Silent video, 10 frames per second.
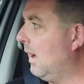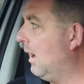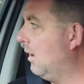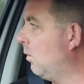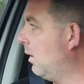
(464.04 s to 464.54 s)

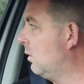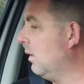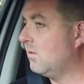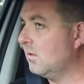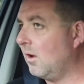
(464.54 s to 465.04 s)
uh, one
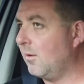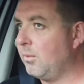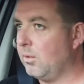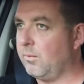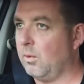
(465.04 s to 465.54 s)
question that I've
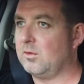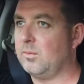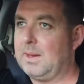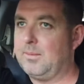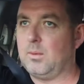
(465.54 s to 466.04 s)
put forward to
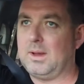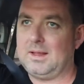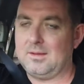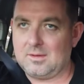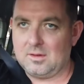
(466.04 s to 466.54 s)
people
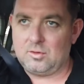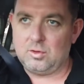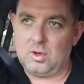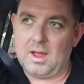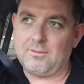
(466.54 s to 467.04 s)
is, do
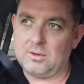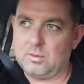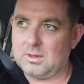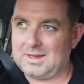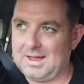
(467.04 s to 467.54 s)
you have a
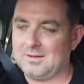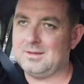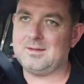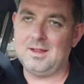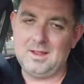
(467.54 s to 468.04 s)
good
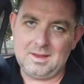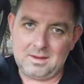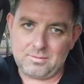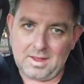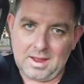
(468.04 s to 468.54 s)
accountant?
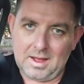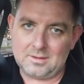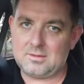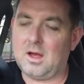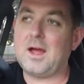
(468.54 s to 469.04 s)
If they
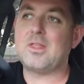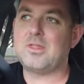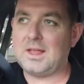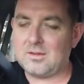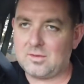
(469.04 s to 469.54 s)
answer, I
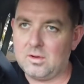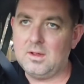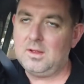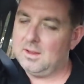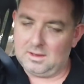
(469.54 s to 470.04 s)
think so,
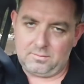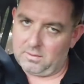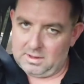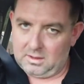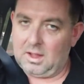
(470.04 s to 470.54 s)
it's
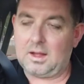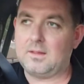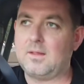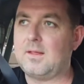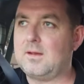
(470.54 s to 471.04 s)
very unlikely
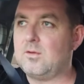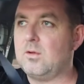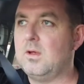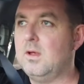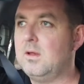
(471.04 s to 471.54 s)
that they
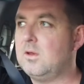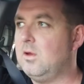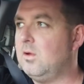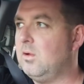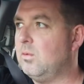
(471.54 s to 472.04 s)
do.
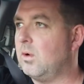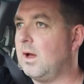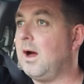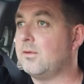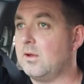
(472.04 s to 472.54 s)
You want
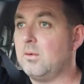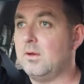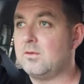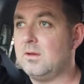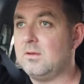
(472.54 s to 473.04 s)
to ask a
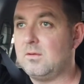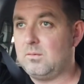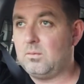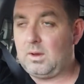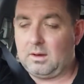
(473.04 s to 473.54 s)
question is,
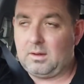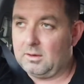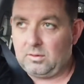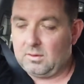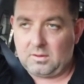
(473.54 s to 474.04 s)
and
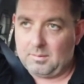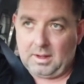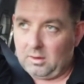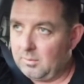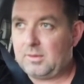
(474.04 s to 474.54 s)
I do this, I
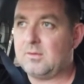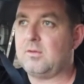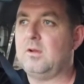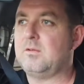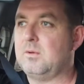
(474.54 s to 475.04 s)
meet a lot of business
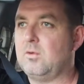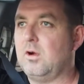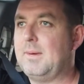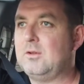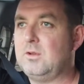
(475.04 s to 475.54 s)
owners and we
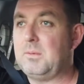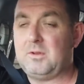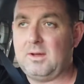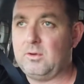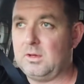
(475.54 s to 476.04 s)
talk about shit,
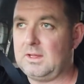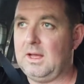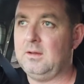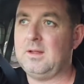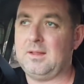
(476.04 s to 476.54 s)
like, do you have a good
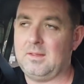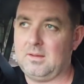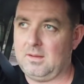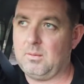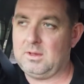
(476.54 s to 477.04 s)
accountant?
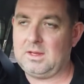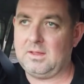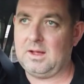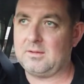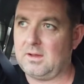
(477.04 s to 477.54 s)
And when you
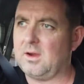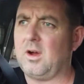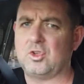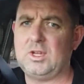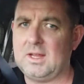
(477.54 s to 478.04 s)
get the answer like,
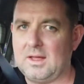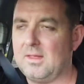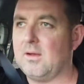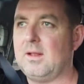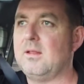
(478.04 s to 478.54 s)
oh shit, yeah,
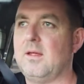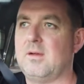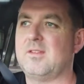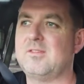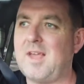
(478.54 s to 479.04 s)
they're they're
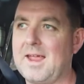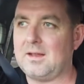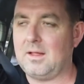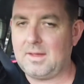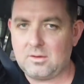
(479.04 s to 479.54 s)

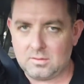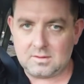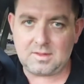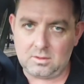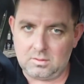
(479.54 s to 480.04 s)
insane, like they do
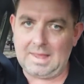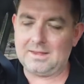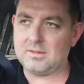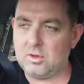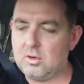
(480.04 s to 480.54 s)
this, they do that,
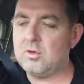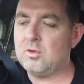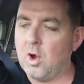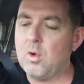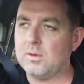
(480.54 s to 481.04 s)
you
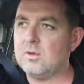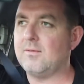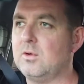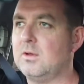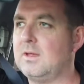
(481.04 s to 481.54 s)
know when
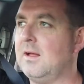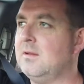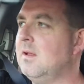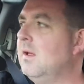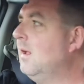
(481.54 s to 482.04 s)
a good
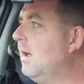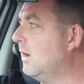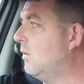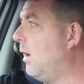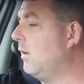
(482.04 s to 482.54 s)
accountant,
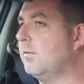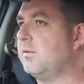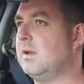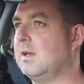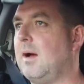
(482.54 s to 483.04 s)
and quite
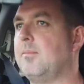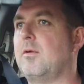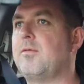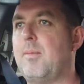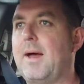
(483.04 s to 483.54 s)
often it comes
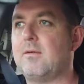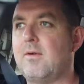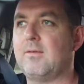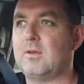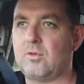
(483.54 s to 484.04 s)
off the back of
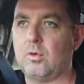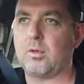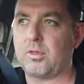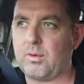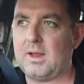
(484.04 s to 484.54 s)
having two
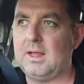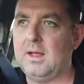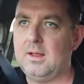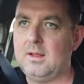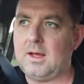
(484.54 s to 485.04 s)
or three
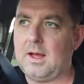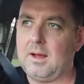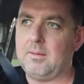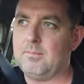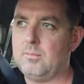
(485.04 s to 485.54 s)

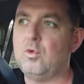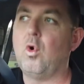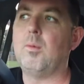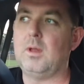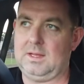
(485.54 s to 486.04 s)
um,
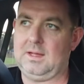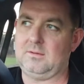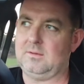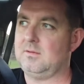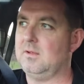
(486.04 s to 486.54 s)
normal
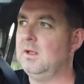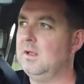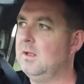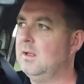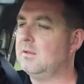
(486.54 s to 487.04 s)
accountants.
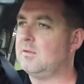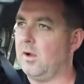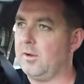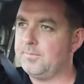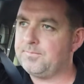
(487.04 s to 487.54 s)

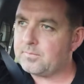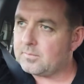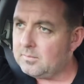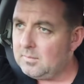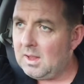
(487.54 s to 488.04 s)
So
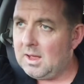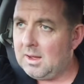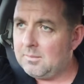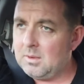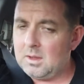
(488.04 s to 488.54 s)

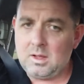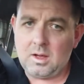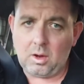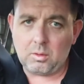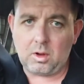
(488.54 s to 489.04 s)
um,
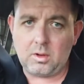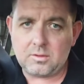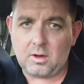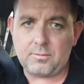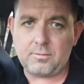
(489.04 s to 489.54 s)
I'll
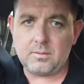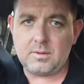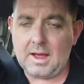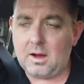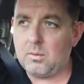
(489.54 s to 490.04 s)
close off
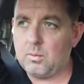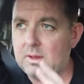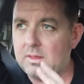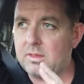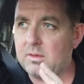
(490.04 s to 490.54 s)
now
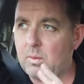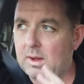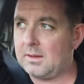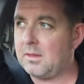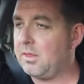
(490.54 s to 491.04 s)
with
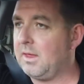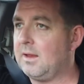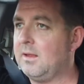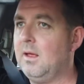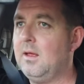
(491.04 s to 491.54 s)
one other
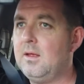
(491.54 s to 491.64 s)
thing.